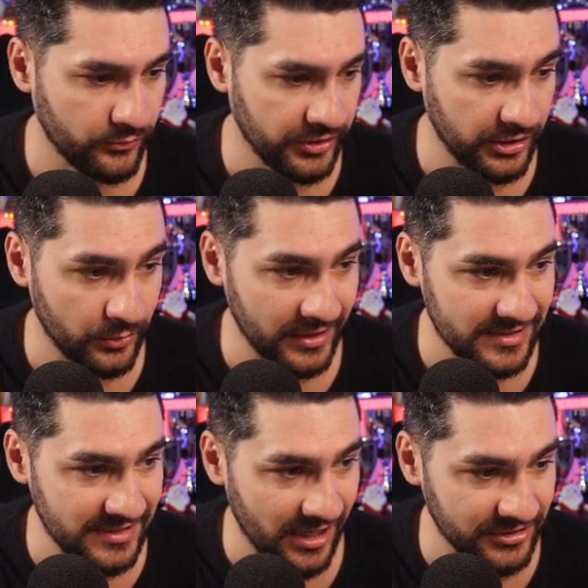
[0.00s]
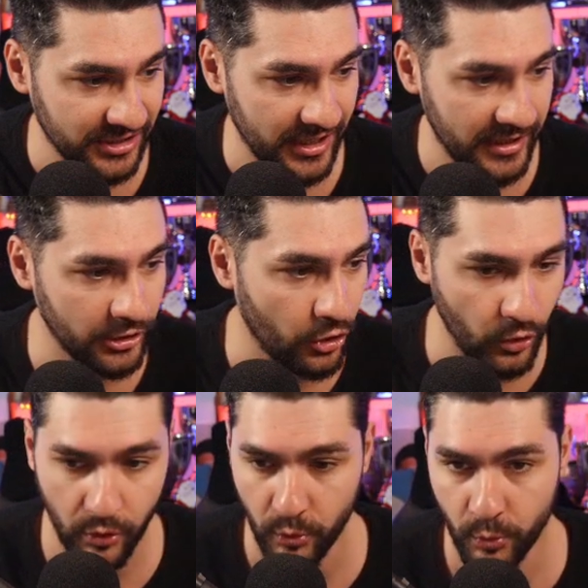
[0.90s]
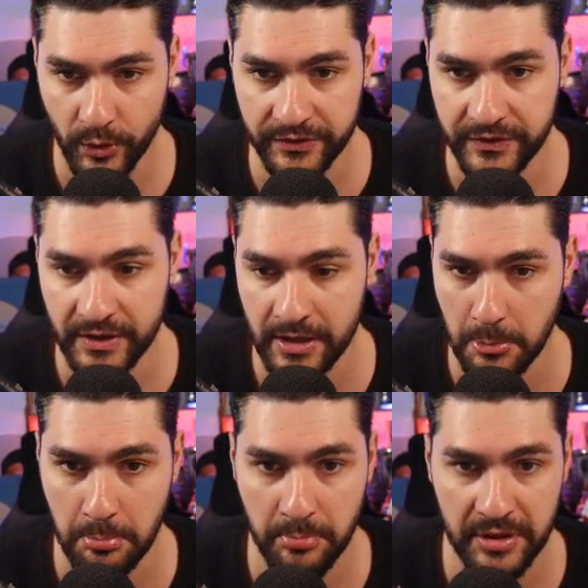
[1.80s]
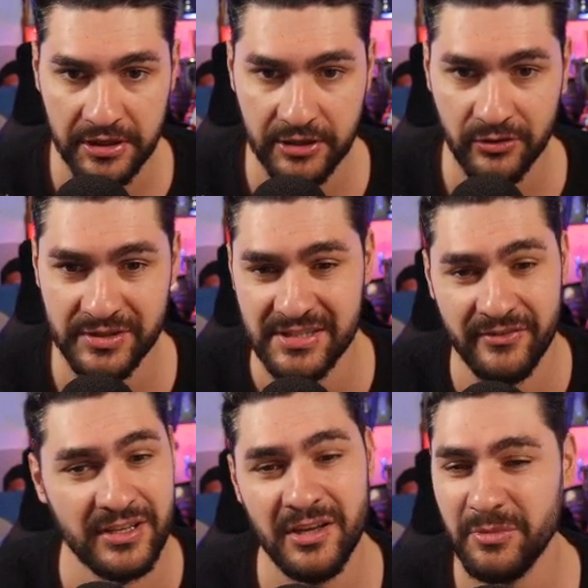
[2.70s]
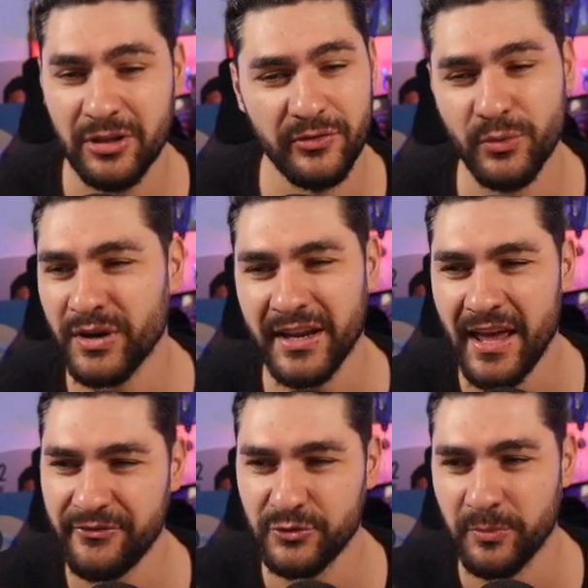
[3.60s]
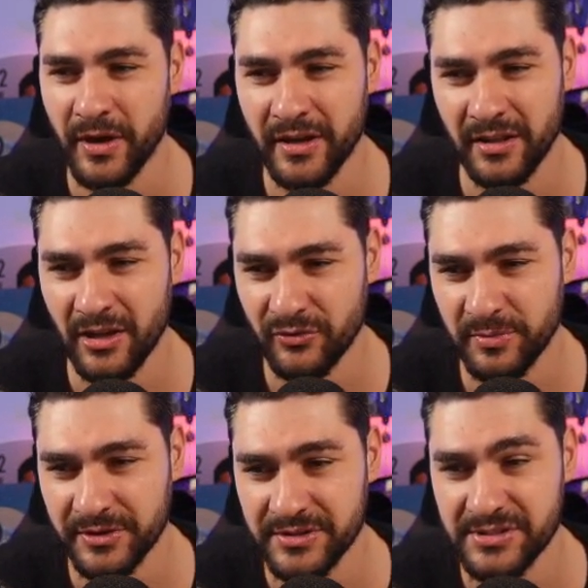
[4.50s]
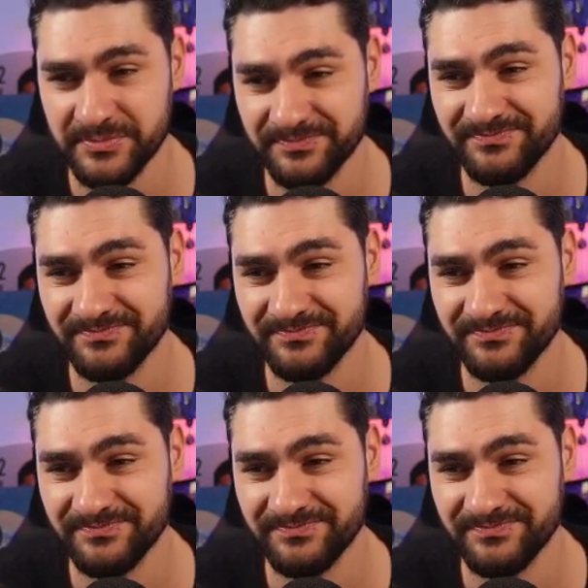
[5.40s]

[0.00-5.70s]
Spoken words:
over here. We're gonna start in goal with the Milinkovic-Savic. We're gonna have to buy a lot of players.